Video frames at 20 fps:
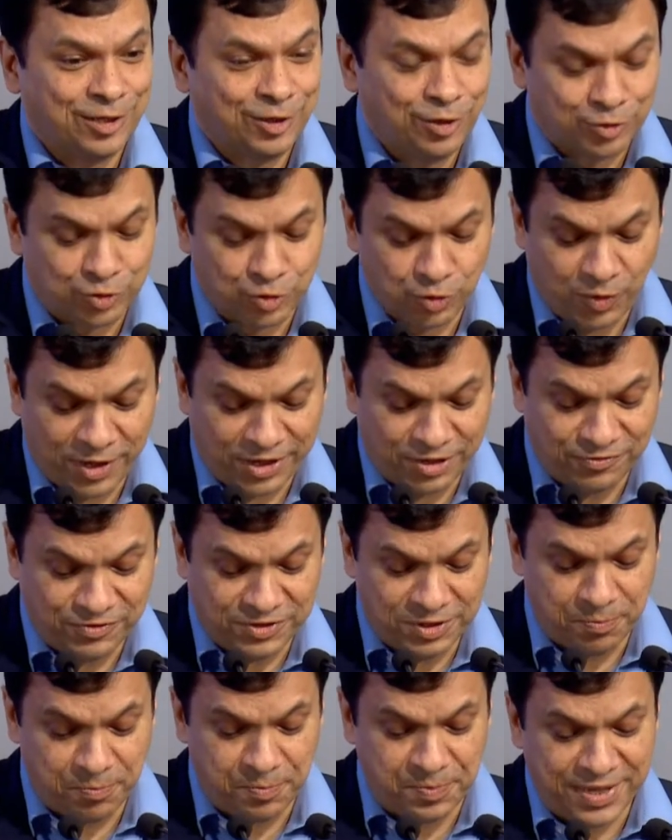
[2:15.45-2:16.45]
So one of the
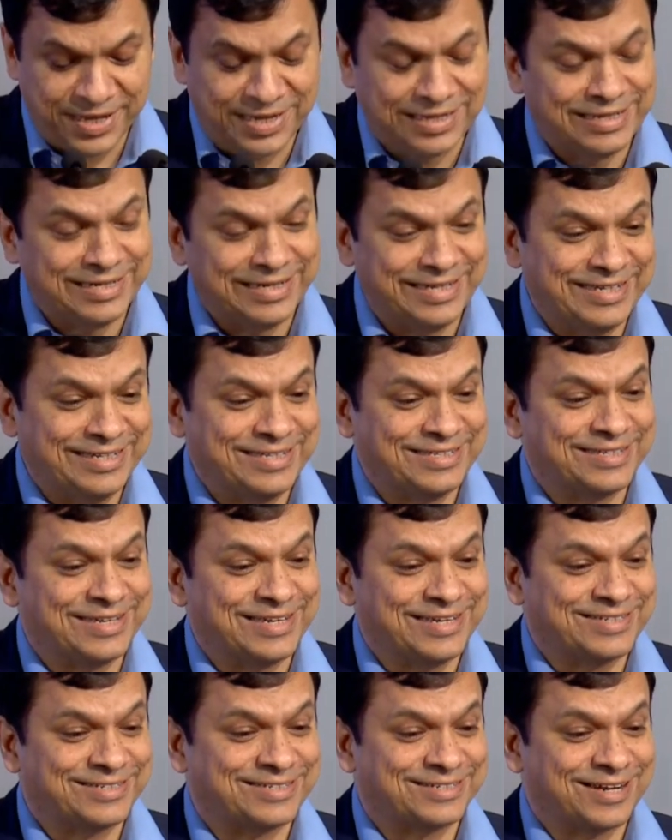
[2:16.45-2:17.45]
big needs
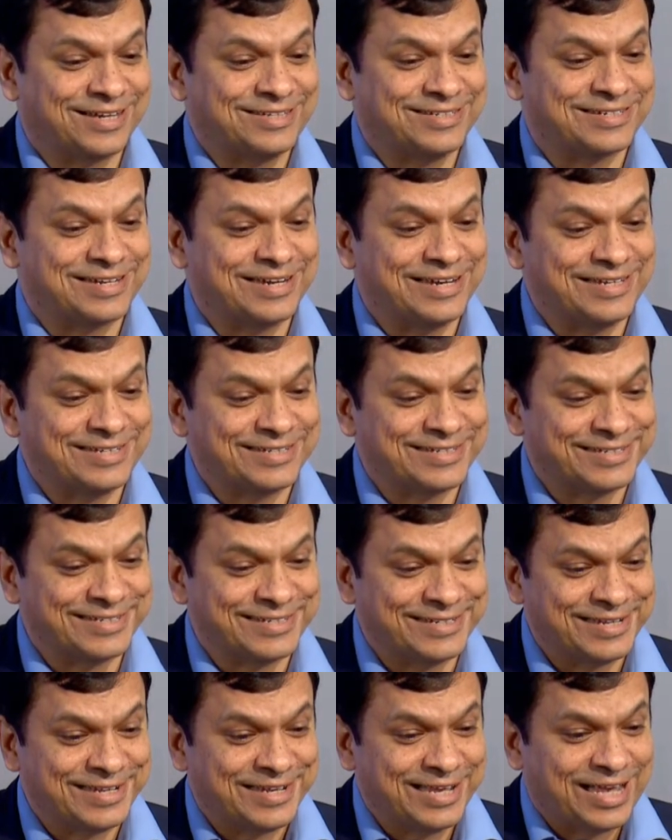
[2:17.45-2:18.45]
is translation,